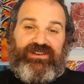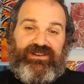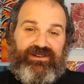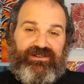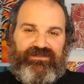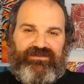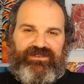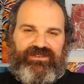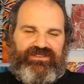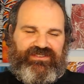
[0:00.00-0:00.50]

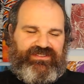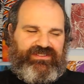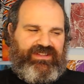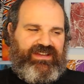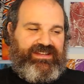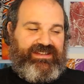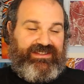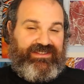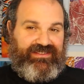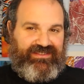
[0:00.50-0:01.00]
of a
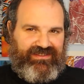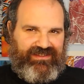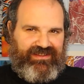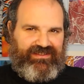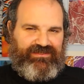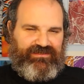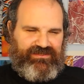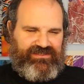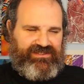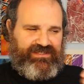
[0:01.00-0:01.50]
sliding
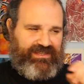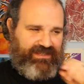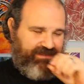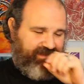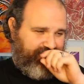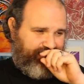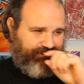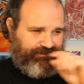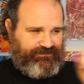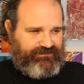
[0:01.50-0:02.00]
six or
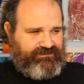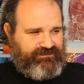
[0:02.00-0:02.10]
sixth.